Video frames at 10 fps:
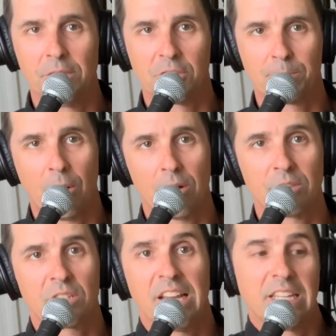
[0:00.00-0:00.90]
Phil's
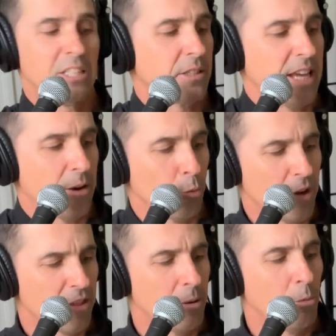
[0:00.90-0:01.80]
parts, like he's that
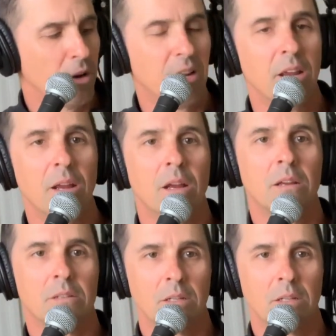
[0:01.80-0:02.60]
rhythm when...